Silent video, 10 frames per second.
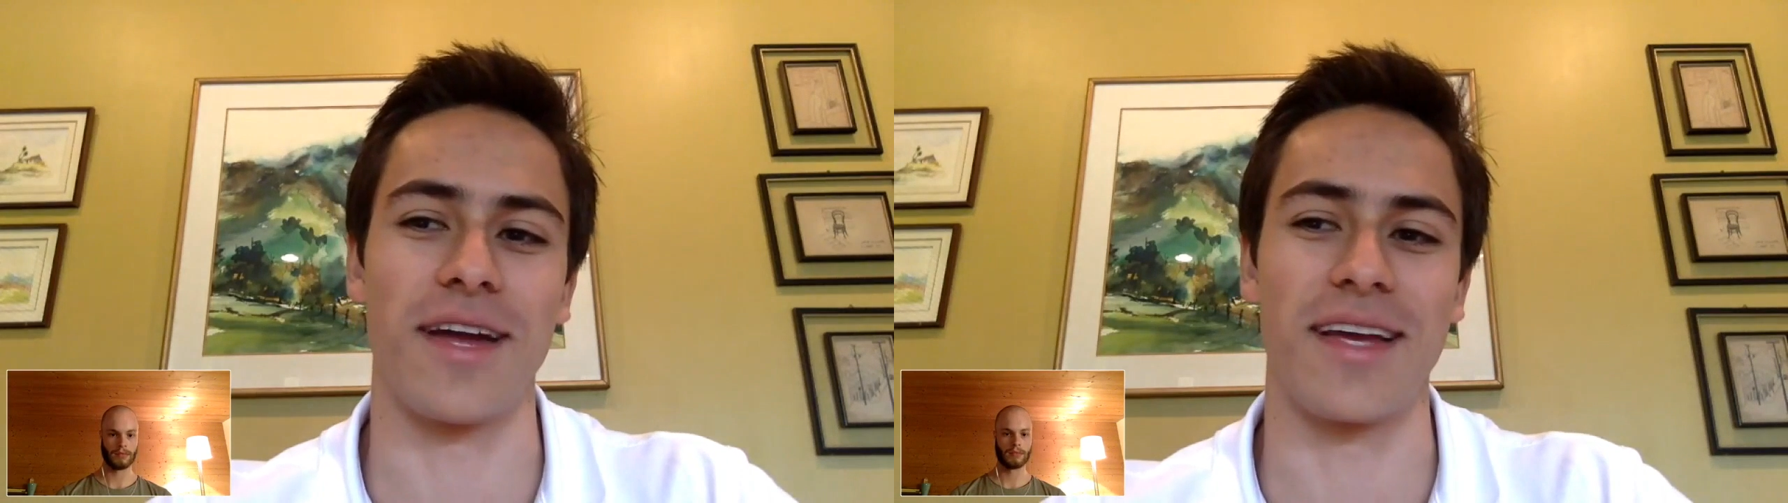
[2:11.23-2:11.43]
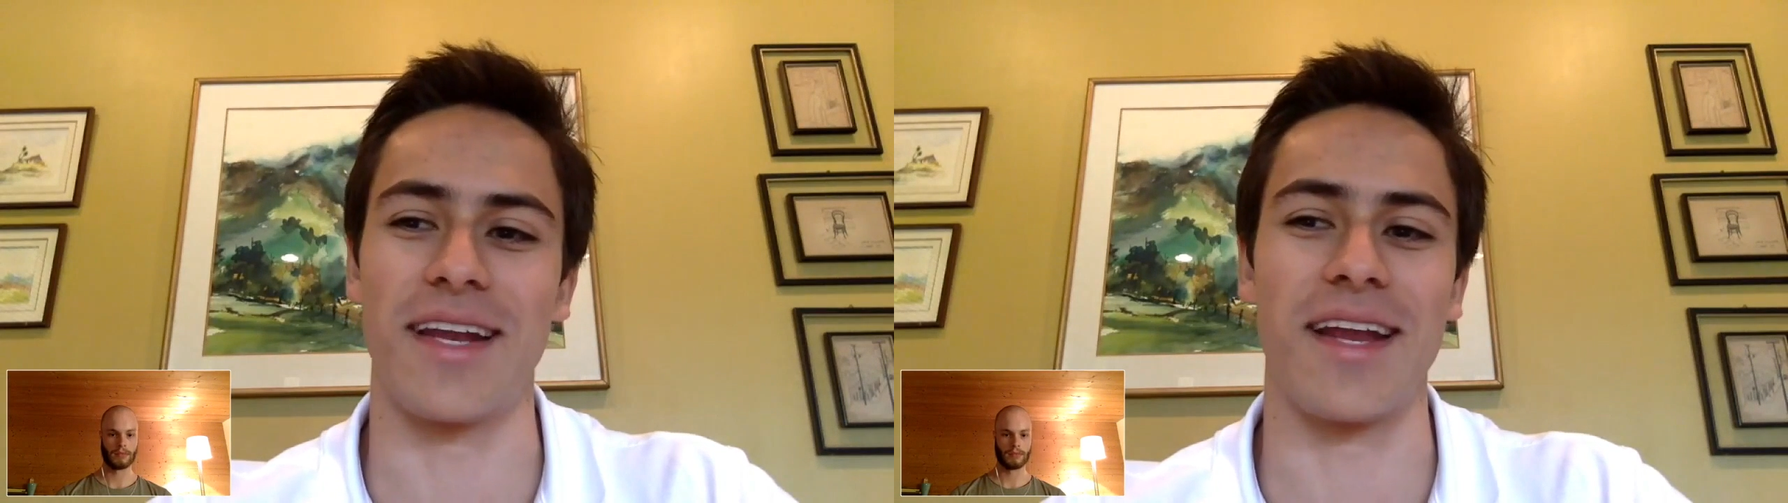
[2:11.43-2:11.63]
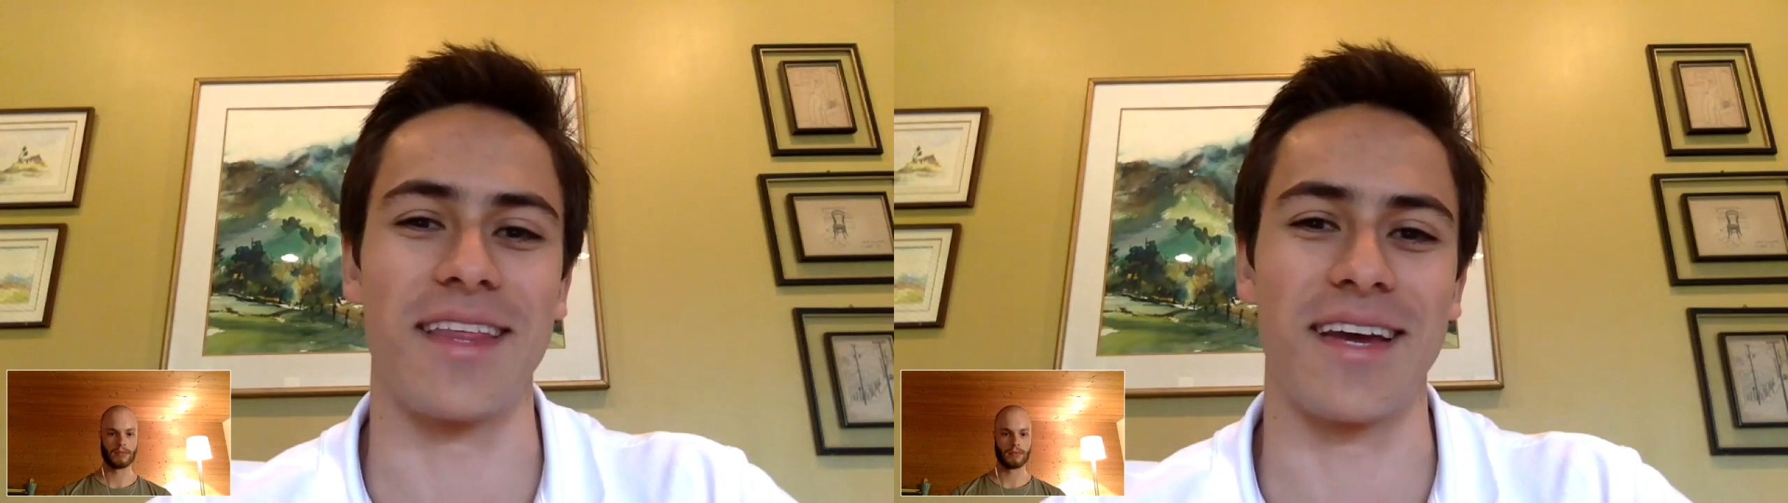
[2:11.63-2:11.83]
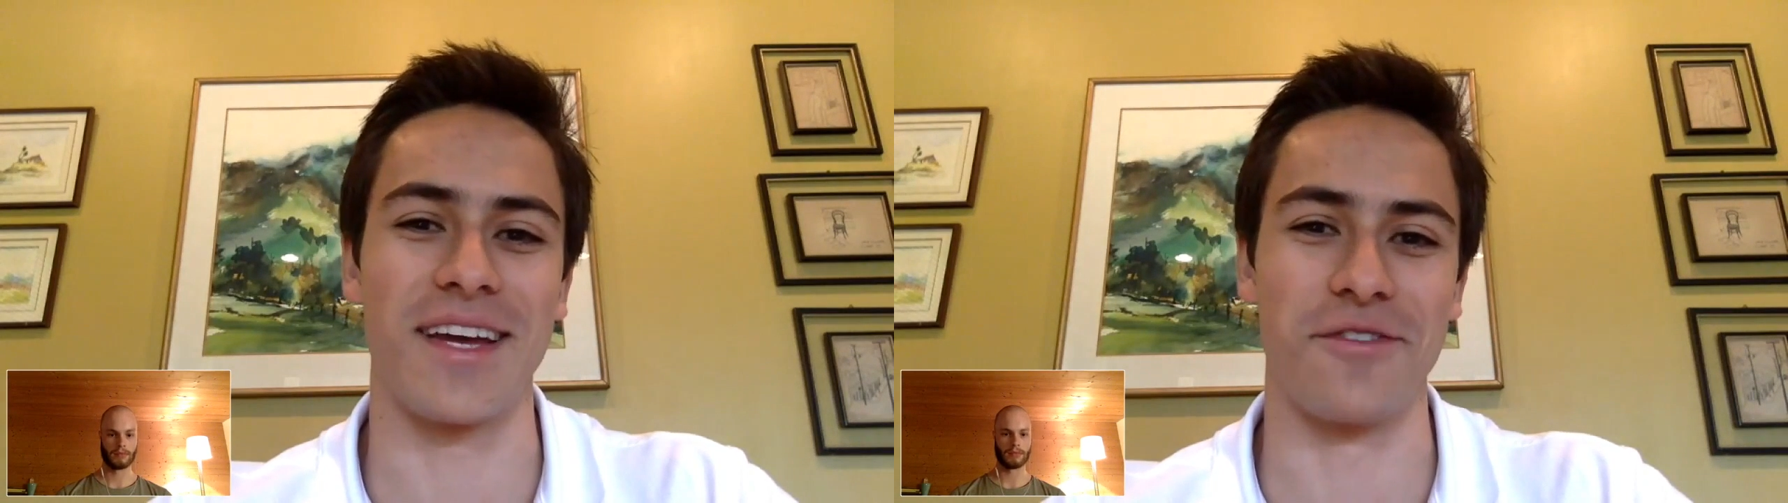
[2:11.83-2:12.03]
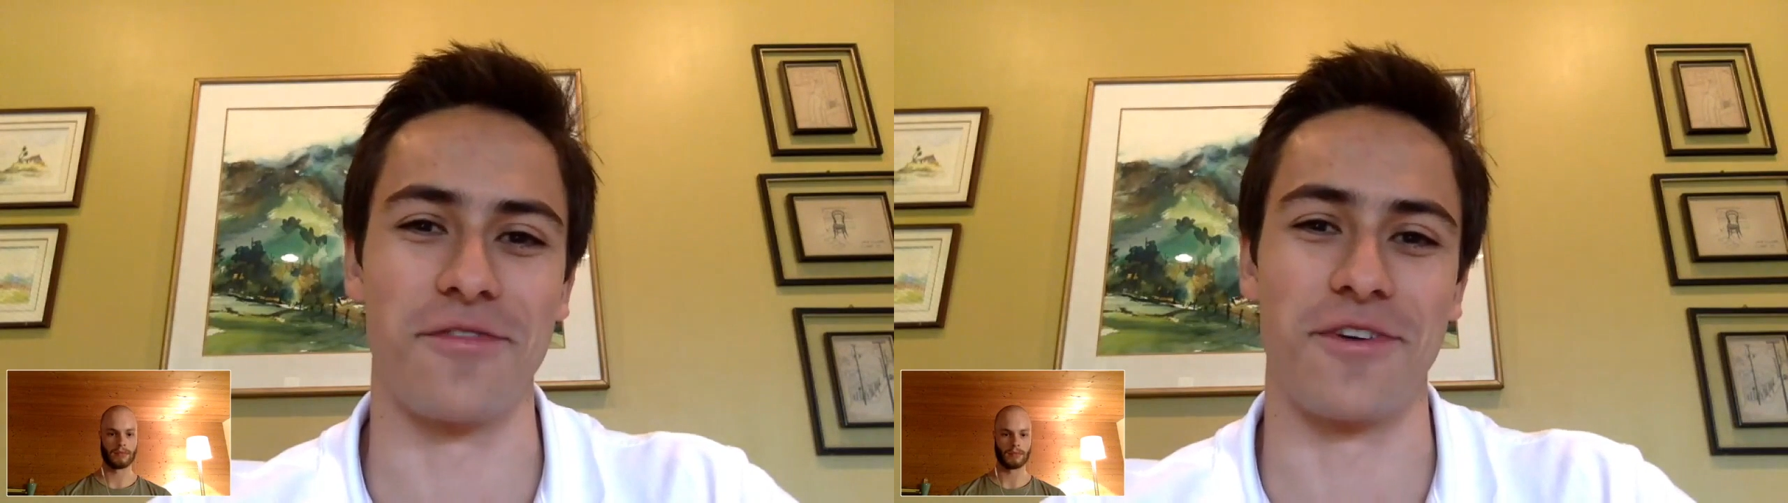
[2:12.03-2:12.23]
like in anything I
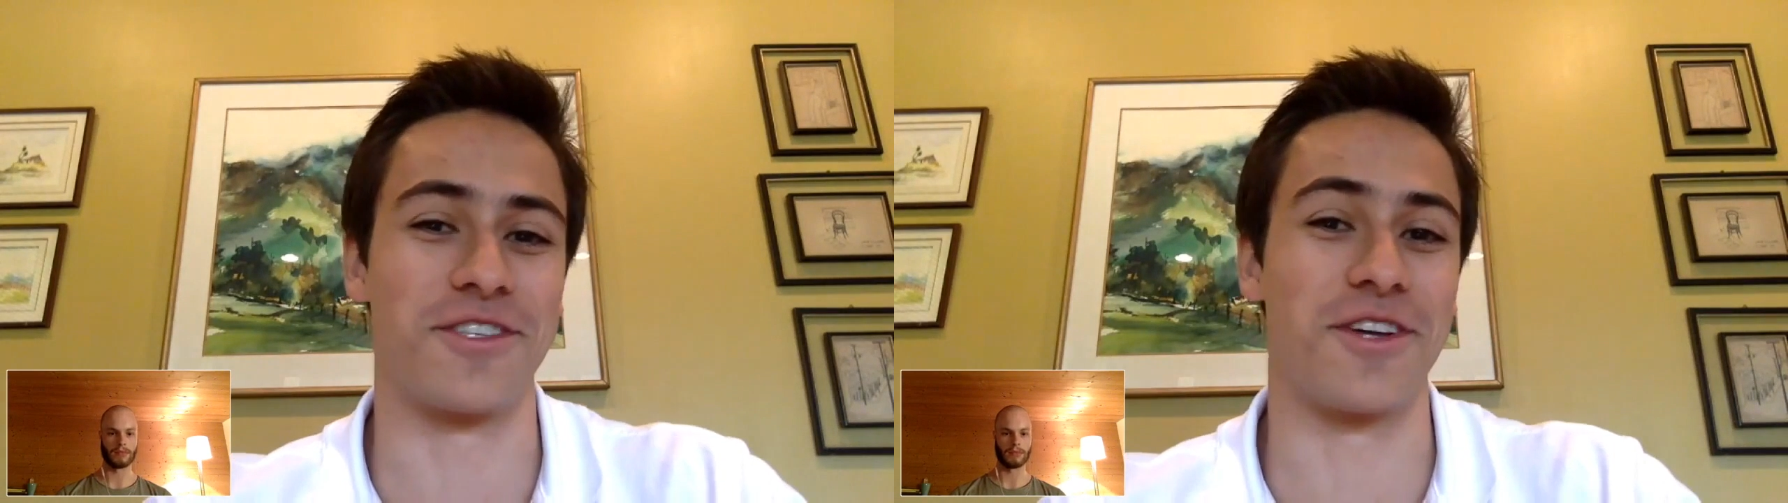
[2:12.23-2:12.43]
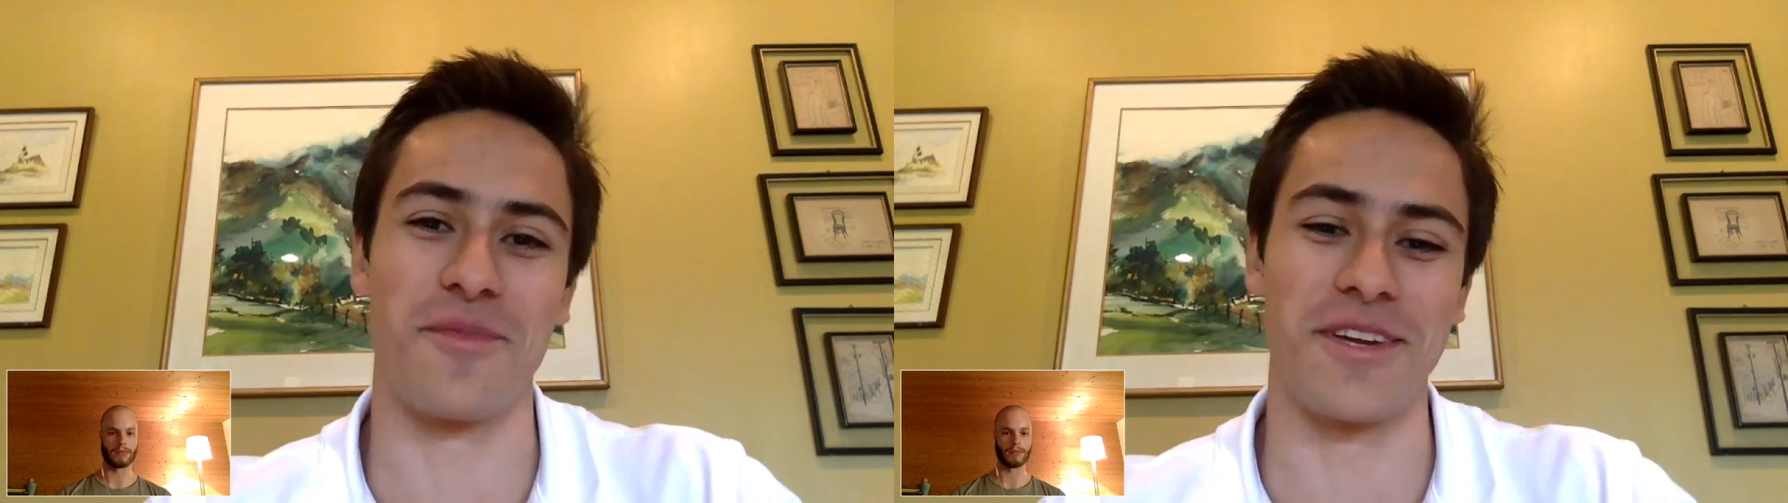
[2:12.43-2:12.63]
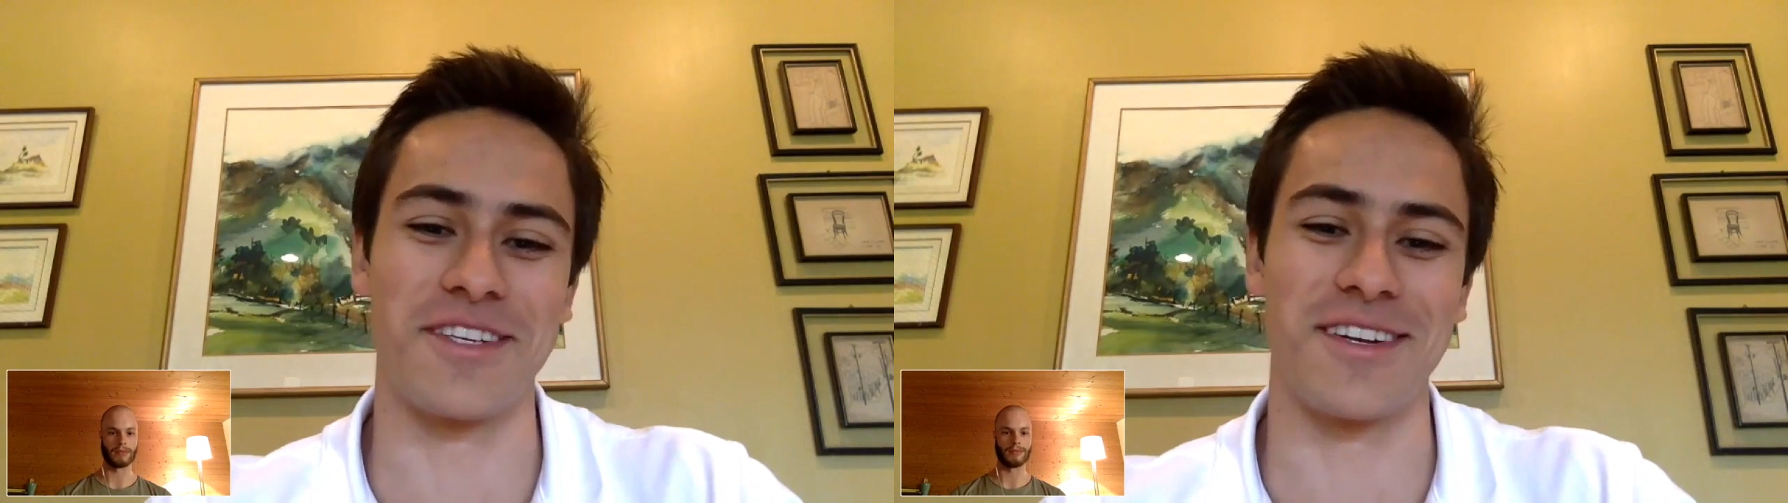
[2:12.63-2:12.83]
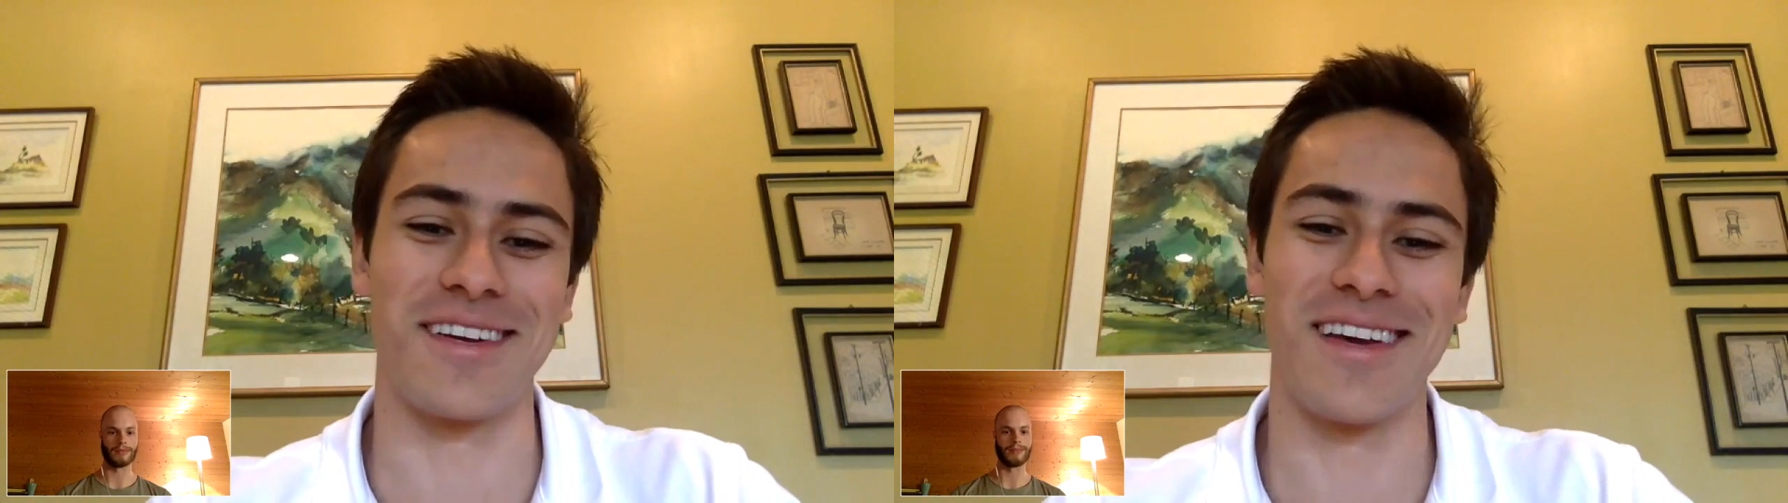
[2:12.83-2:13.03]
do for some reason.